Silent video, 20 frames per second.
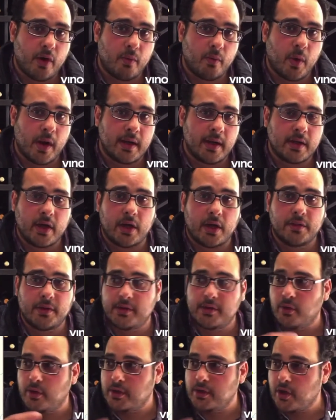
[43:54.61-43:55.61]
One called the
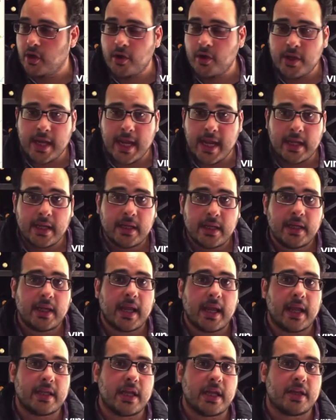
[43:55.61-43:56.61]
Dordogne,
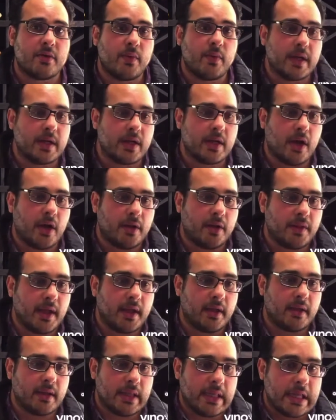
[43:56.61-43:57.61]
and the other one called the
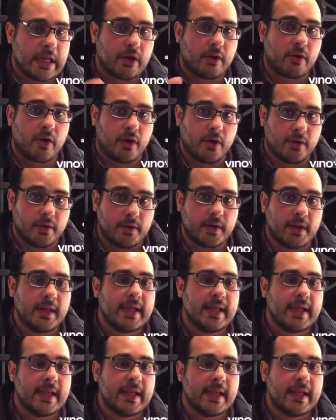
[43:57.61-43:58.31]
Gironde.